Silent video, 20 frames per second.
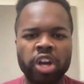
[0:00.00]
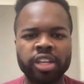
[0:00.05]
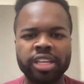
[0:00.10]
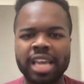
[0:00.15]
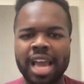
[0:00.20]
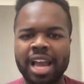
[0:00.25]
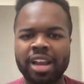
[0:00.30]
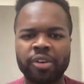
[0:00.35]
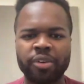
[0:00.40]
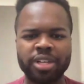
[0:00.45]
you
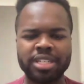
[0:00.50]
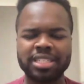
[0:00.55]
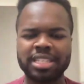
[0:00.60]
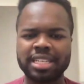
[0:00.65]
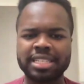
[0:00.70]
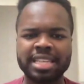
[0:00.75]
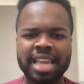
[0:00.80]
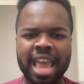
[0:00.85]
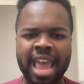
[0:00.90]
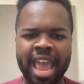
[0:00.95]
got Chris
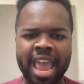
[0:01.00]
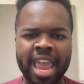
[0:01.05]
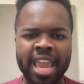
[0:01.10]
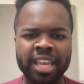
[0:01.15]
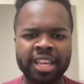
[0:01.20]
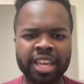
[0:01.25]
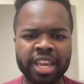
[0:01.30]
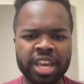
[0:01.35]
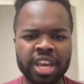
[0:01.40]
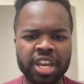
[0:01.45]

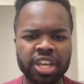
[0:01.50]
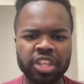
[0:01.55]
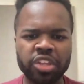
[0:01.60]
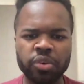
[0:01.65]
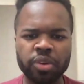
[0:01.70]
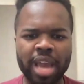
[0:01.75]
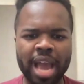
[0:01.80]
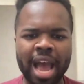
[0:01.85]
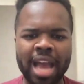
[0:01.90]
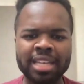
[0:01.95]
Letang, you
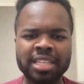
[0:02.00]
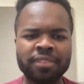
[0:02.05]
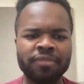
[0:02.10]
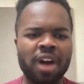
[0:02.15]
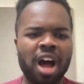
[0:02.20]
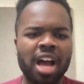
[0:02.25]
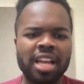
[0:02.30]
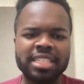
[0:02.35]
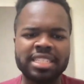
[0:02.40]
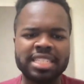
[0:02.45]
got Devon